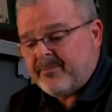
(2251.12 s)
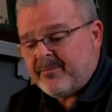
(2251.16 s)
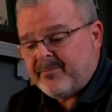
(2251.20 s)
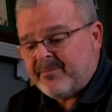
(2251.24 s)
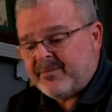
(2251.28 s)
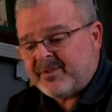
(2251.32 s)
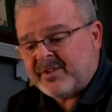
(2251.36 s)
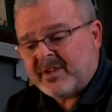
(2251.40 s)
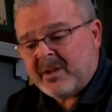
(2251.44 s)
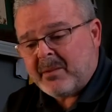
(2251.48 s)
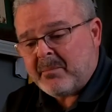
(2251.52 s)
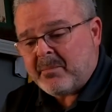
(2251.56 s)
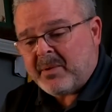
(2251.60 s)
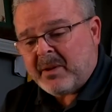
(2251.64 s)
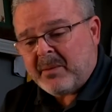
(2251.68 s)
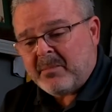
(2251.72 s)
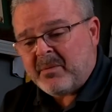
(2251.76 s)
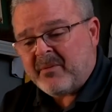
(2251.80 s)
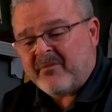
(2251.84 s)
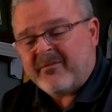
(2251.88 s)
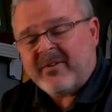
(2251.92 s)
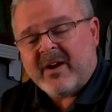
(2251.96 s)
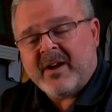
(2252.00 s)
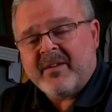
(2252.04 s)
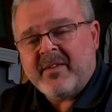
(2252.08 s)
Some people
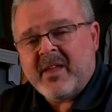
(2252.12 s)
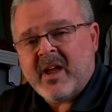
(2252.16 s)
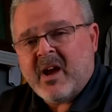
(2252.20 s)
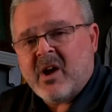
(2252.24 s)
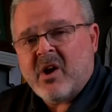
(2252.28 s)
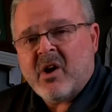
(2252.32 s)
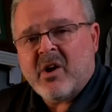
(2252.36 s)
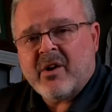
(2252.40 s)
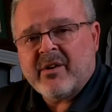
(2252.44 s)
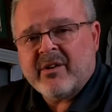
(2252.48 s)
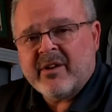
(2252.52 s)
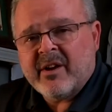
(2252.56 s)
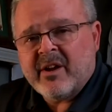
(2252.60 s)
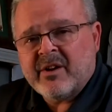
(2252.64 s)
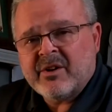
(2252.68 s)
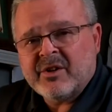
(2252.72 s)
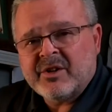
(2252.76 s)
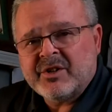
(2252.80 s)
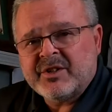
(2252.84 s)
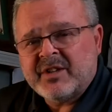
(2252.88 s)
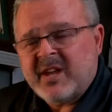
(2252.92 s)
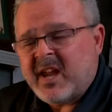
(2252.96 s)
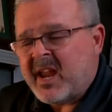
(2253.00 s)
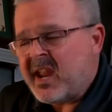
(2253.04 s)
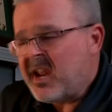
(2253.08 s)
find that hard to
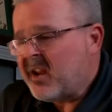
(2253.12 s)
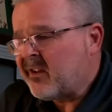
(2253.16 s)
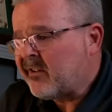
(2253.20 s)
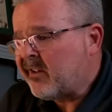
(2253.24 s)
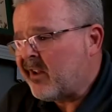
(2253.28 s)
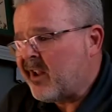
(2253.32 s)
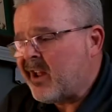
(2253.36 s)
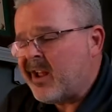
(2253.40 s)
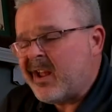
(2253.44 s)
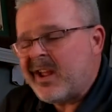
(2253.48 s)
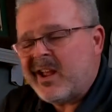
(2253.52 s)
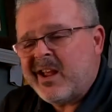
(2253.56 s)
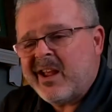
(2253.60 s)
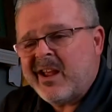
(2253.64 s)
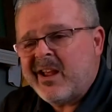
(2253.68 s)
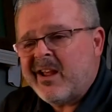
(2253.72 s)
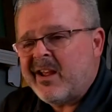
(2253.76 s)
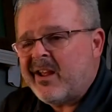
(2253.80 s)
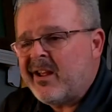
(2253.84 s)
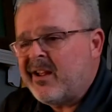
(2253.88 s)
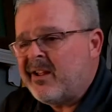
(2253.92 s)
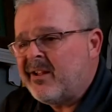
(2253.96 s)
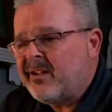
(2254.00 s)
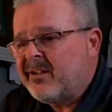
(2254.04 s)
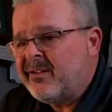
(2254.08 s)
understand and
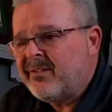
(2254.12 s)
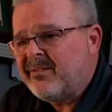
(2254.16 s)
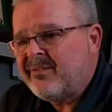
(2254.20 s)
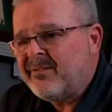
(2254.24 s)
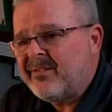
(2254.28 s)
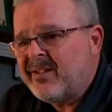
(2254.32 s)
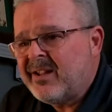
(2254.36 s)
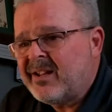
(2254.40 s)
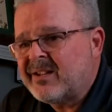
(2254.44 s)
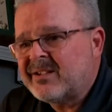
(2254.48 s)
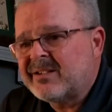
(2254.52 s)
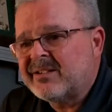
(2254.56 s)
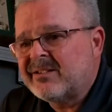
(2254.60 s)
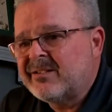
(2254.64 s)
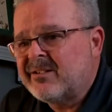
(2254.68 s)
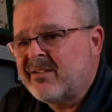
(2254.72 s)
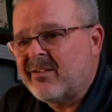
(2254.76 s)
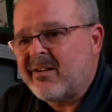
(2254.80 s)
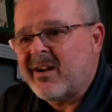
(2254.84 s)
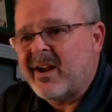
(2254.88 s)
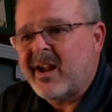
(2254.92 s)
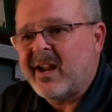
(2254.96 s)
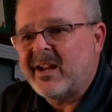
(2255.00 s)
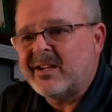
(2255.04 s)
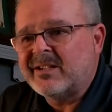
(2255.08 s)
say, that's
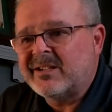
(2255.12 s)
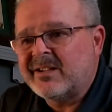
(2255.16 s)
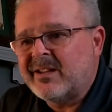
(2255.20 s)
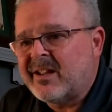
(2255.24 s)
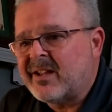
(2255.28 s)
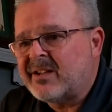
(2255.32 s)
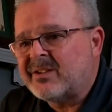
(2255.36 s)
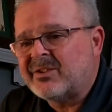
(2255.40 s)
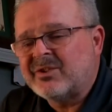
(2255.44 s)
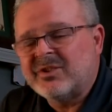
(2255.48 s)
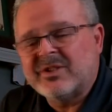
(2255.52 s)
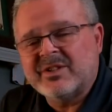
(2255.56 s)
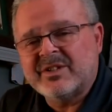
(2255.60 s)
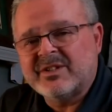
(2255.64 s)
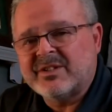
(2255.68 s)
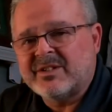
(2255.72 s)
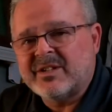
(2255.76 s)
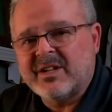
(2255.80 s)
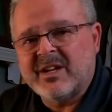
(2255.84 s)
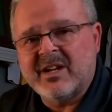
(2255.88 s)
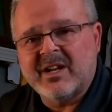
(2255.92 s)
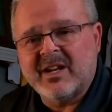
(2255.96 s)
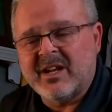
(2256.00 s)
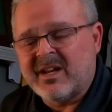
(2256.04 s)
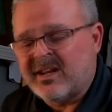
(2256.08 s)
crazy, that's just
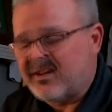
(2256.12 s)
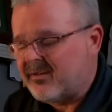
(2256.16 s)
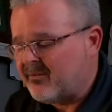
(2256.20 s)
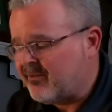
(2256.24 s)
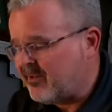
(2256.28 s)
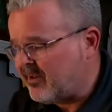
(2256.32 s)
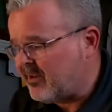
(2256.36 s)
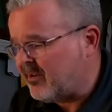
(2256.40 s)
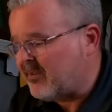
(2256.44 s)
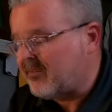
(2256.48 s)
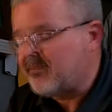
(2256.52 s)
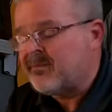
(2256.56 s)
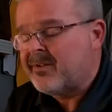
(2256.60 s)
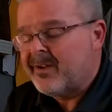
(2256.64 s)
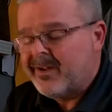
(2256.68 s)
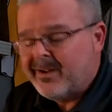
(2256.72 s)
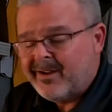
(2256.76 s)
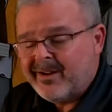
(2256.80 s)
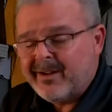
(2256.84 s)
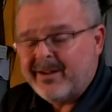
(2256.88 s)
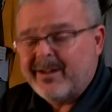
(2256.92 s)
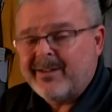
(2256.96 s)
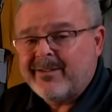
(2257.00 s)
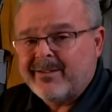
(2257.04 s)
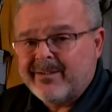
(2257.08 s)
silly. Well,
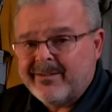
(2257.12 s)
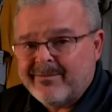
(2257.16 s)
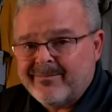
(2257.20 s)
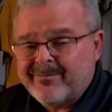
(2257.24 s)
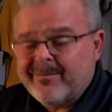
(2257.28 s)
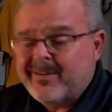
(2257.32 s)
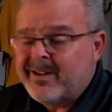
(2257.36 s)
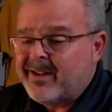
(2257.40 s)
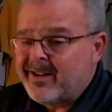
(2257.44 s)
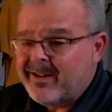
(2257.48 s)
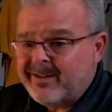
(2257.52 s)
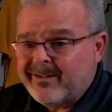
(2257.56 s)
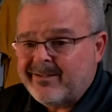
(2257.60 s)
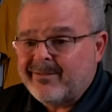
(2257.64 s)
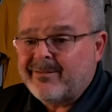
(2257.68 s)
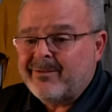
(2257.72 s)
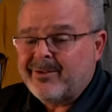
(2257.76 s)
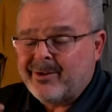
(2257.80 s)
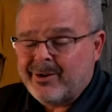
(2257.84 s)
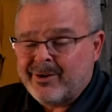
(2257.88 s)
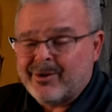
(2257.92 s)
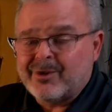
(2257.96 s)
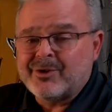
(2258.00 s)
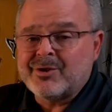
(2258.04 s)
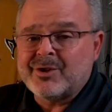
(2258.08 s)

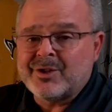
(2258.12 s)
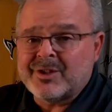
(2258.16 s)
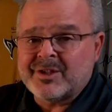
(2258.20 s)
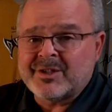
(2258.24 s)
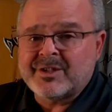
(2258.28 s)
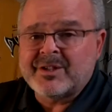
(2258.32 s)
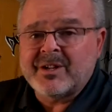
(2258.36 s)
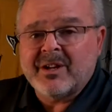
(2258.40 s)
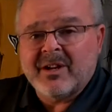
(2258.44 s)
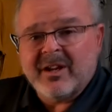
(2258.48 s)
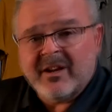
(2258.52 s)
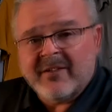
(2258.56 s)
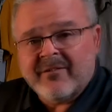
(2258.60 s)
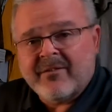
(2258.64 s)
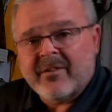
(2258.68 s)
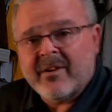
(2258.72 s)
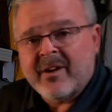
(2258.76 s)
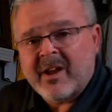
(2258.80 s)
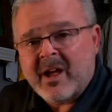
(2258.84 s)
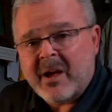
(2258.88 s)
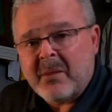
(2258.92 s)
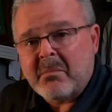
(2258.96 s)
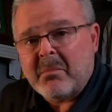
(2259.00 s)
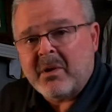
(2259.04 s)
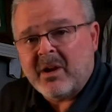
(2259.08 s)
you're just silly for
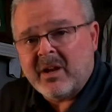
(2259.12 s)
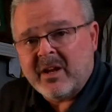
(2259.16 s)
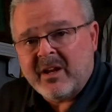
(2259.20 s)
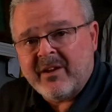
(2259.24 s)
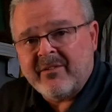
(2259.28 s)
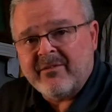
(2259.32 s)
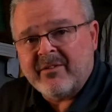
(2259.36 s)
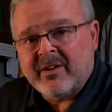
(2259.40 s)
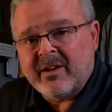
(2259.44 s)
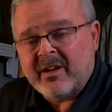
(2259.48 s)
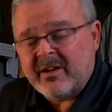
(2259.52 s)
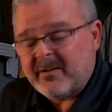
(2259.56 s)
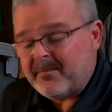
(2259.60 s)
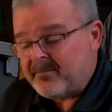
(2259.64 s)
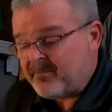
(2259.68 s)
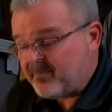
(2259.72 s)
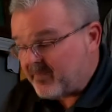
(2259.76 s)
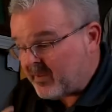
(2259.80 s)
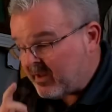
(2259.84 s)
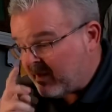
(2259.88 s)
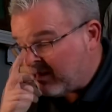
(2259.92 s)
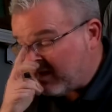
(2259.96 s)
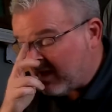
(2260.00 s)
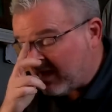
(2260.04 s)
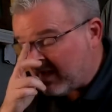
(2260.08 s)
not believing it
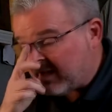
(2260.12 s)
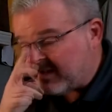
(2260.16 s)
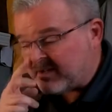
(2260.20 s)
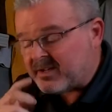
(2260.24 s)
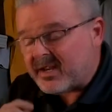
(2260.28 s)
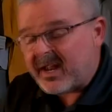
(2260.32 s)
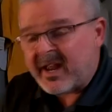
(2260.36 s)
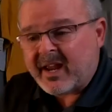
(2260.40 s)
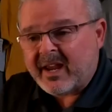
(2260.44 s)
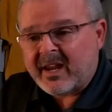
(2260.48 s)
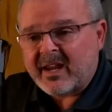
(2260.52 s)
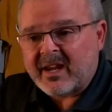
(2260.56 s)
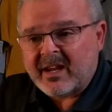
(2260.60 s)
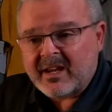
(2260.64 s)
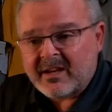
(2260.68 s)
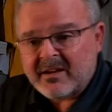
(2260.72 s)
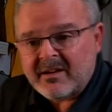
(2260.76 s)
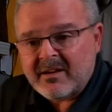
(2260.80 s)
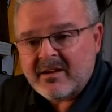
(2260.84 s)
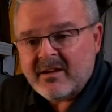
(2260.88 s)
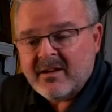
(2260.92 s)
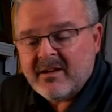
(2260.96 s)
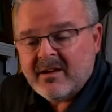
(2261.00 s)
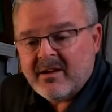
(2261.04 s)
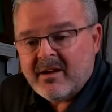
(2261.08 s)
and not
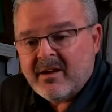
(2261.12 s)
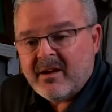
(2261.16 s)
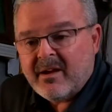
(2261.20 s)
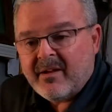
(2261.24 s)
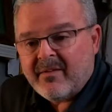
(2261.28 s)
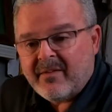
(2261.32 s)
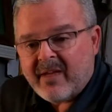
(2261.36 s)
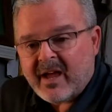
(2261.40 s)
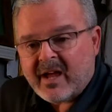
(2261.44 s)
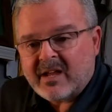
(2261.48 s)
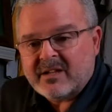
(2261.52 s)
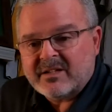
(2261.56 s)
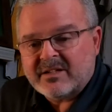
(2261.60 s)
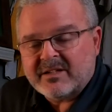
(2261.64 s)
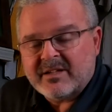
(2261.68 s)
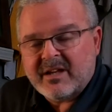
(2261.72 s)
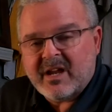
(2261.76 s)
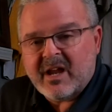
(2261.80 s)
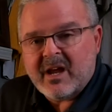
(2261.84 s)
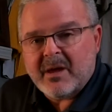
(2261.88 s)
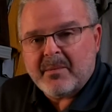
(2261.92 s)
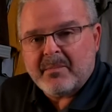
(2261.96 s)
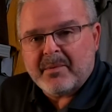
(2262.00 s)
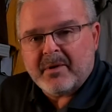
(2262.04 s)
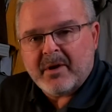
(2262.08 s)
taking that
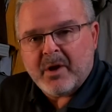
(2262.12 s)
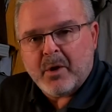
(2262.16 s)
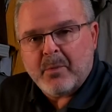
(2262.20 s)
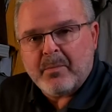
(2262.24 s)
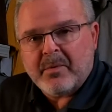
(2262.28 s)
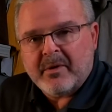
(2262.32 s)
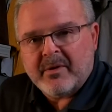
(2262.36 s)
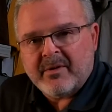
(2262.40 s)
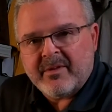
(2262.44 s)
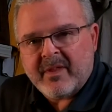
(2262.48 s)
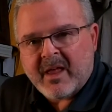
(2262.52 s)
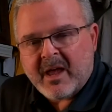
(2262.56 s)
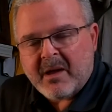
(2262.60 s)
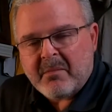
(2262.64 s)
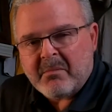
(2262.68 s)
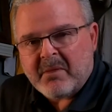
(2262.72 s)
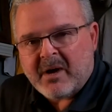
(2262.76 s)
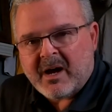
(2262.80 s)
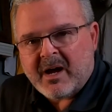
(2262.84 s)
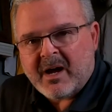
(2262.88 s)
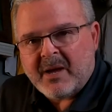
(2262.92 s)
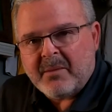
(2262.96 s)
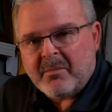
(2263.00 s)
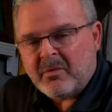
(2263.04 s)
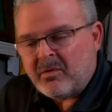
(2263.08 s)
step and opening that
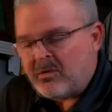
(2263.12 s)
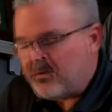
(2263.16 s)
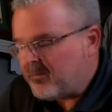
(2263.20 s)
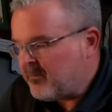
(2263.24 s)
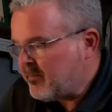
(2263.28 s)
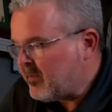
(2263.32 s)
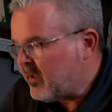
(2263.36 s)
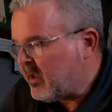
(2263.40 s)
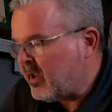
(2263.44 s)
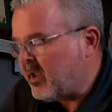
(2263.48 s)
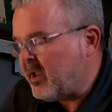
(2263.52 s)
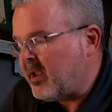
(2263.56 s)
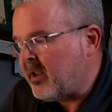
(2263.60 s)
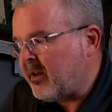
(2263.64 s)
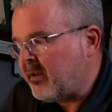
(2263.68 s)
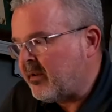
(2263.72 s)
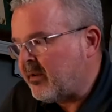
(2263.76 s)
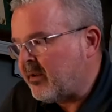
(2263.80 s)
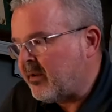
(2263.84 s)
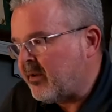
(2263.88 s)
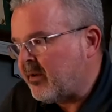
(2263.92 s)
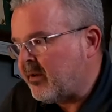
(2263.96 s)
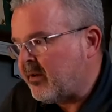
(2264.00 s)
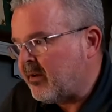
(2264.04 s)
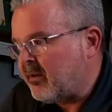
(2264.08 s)
Bible
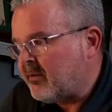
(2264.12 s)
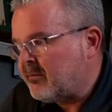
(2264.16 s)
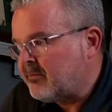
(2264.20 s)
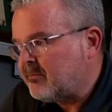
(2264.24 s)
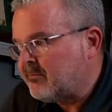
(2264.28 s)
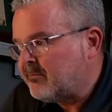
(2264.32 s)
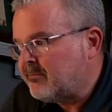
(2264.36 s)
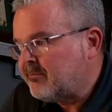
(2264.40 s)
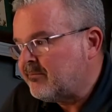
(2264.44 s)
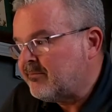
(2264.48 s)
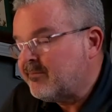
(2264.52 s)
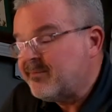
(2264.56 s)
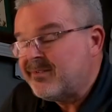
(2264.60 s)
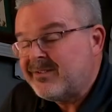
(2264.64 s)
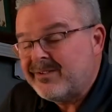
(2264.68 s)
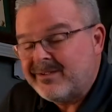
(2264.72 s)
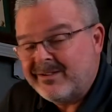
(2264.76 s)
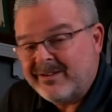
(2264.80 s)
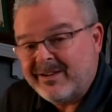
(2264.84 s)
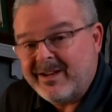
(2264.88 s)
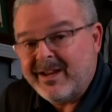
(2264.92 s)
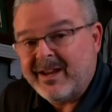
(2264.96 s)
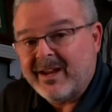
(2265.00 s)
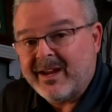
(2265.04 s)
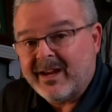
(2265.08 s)
and
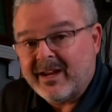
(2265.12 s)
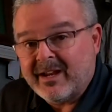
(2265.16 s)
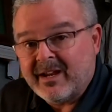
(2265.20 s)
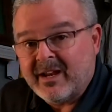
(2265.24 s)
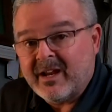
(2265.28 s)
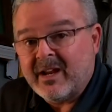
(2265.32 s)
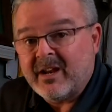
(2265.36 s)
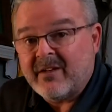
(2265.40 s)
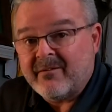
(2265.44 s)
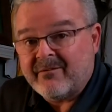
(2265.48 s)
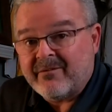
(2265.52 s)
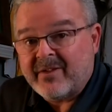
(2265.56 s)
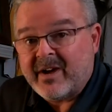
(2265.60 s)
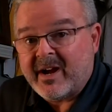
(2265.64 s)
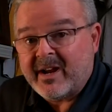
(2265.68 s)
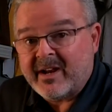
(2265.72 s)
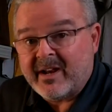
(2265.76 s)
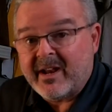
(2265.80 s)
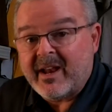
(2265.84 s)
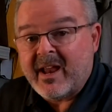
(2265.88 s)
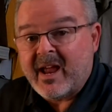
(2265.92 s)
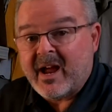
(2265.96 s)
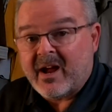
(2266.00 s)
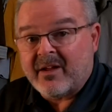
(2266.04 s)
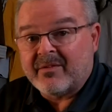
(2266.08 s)
digging in and
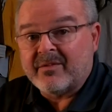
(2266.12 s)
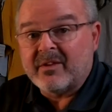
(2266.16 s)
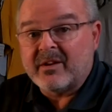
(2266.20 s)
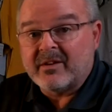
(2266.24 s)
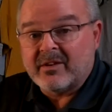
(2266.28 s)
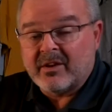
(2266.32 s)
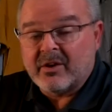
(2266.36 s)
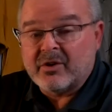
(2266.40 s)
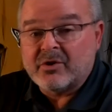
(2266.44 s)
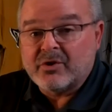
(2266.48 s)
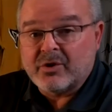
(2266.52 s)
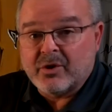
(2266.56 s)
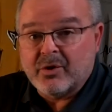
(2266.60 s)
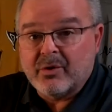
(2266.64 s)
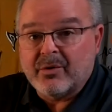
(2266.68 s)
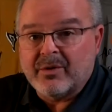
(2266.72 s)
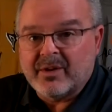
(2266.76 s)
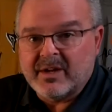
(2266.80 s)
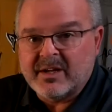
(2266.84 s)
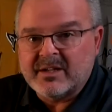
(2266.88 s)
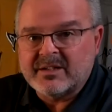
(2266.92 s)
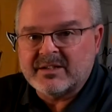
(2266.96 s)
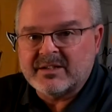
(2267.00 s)
finding out that the truth